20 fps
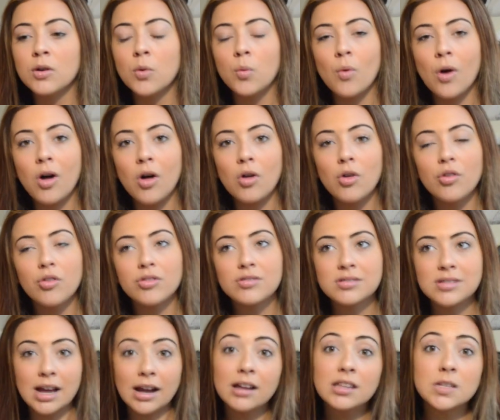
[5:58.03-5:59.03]
Well,
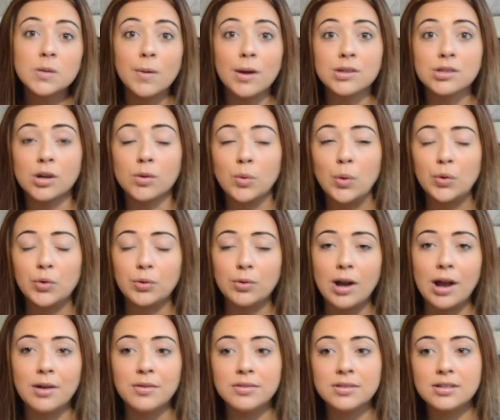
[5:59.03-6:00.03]
second semester rolls
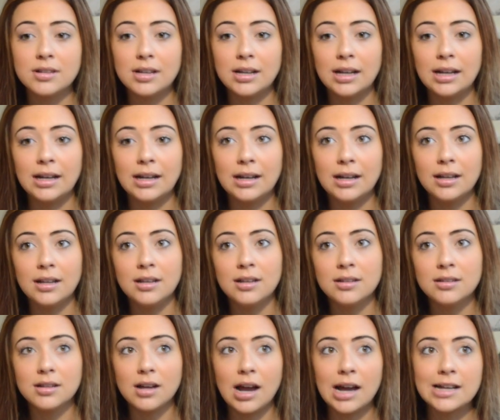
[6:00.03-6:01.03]
around
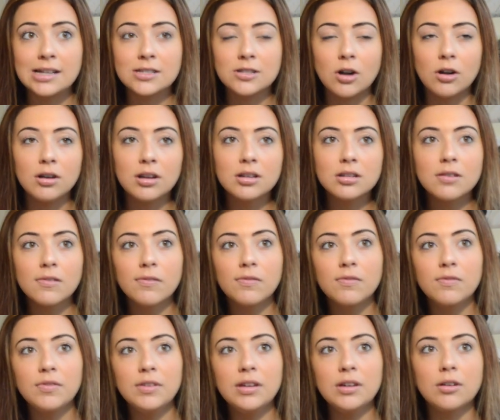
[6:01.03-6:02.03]
and I started to
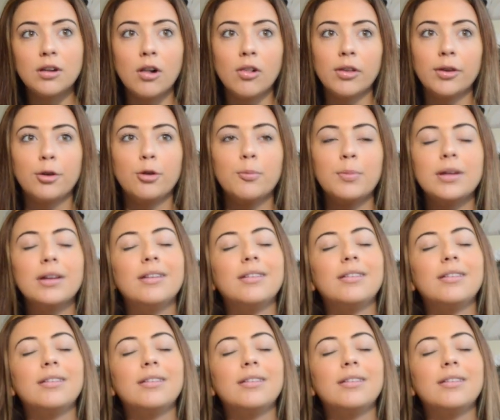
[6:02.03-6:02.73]
feel a little bit